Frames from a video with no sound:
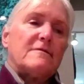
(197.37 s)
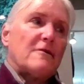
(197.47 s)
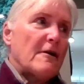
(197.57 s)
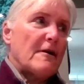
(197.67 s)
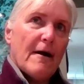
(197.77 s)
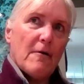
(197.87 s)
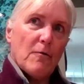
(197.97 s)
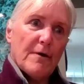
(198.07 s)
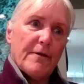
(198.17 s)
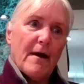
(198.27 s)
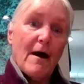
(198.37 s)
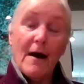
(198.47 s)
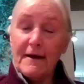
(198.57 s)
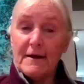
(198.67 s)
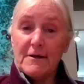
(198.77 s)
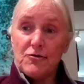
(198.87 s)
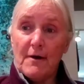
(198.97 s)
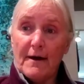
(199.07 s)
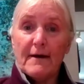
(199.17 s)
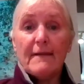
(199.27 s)
They started out with a hiking
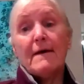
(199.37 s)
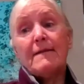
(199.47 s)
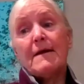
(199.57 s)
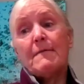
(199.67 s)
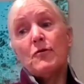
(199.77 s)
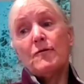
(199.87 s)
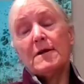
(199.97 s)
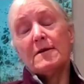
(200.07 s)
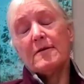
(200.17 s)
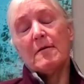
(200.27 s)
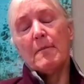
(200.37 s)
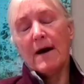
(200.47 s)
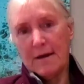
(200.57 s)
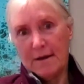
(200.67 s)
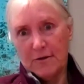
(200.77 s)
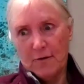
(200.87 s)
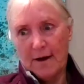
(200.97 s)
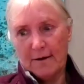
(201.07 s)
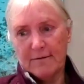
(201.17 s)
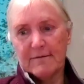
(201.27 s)
trek and then they moved into the biking
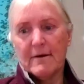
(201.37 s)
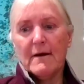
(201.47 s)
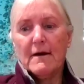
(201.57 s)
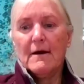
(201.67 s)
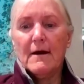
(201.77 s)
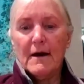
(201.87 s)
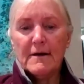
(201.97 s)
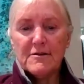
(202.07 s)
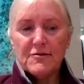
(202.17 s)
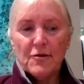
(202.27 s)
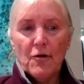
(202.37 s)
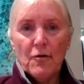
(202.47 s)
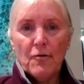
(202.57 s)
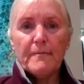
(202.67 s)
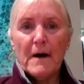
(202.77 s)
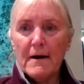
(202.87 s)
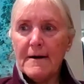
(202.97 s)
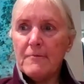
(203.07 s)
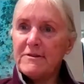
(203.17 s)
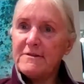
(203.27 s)
treks. And so,
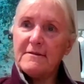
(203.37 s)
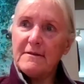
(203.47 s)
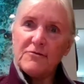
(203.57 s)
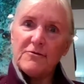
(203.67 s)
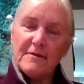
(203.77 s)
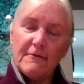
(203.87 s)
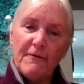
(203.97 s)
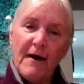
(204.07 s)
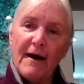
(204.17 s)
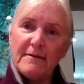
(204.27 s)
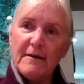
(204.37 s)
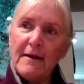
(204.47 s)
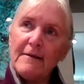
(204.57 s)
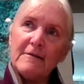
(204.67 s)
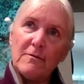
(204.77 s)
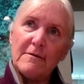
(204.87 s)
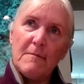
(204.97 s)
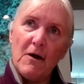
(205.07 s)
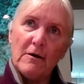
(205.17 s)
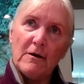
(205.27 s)
which is an interesting fact, and this was the
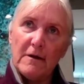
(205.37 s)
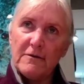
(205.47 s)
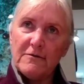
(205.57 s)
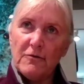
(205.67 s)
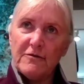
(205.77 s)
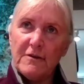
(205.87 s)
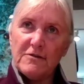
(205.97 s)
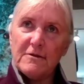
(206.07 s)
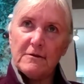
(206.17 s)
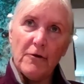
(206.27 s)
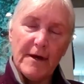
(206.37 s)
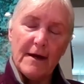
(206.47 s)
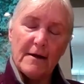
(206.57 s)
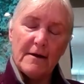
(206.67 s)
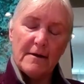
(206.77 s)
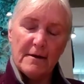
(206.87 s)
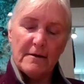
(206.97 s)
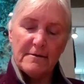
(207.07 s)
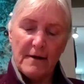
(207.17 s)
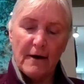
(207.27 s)
American Lung Association located
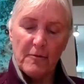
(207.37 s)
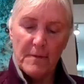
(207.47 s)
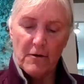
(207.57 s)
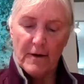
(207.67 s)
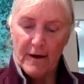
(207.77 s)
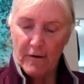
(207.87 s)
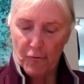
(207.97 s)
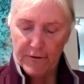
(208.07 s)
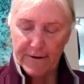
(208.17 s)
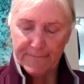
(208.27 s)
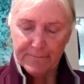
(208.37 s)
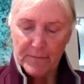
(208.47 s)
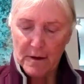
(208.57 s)
in Sacramento, California.